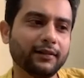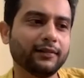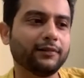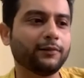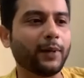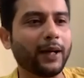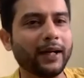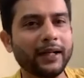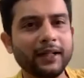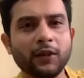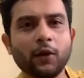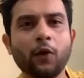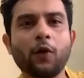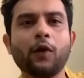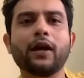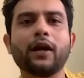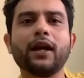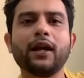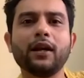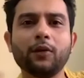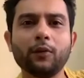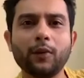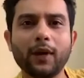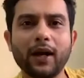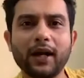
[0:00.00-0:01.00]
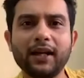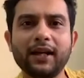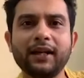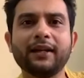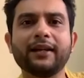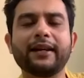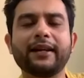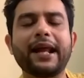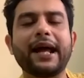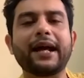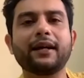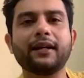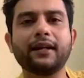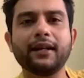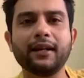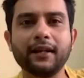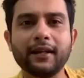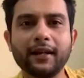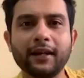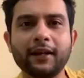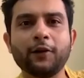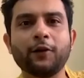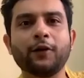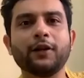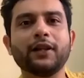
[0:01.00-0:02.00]
while talking, while
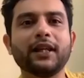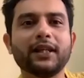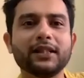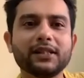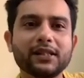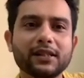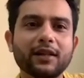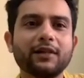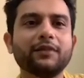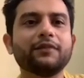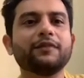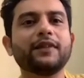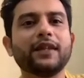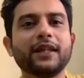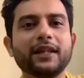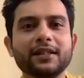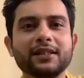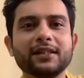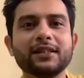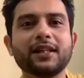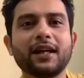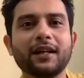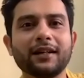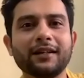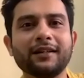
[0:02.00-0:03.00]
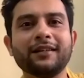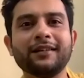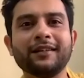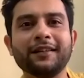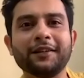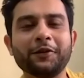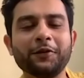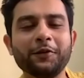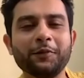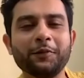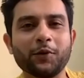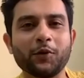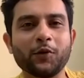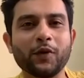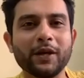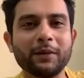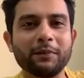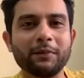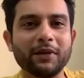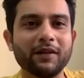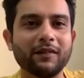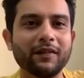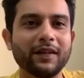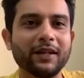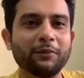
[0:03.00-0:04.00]
interacting and all that stuff, things started,
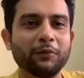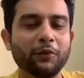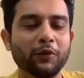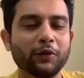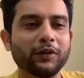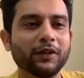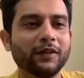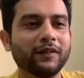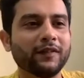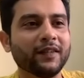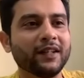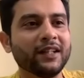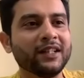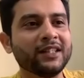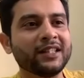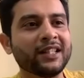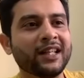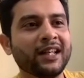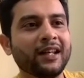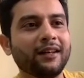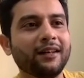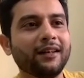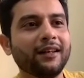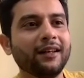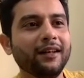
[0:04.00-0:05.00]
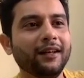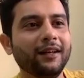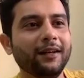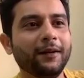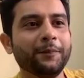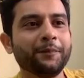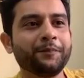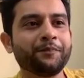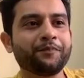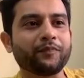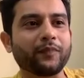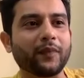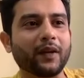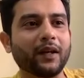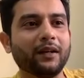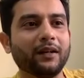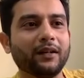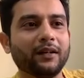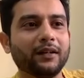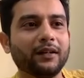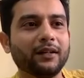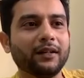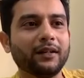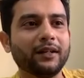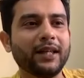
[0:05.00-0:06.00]
brewing between both of us. And
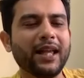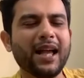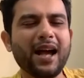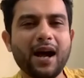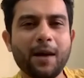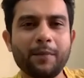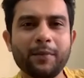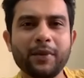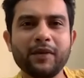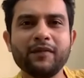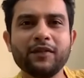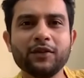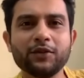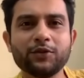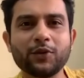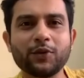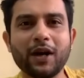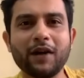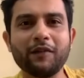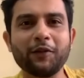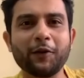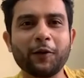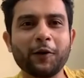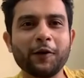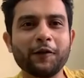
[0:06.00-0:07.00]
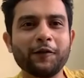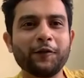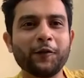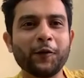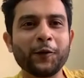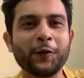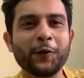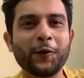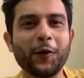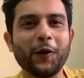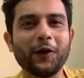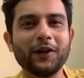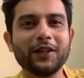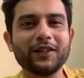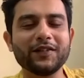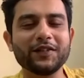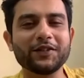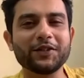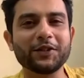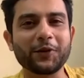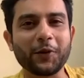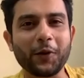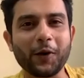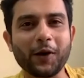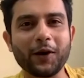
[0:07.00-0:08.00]
we used to have a lot of phone calls.
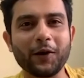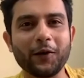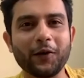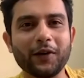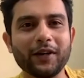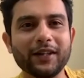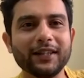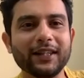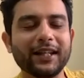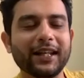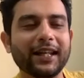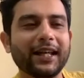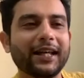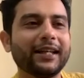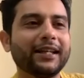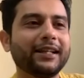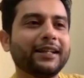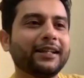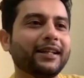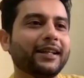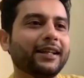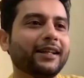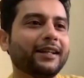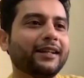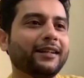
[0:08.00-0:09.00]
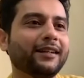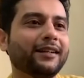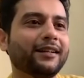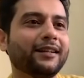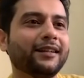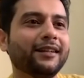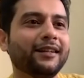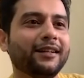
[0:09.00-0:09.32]
We talk a lot in the night, and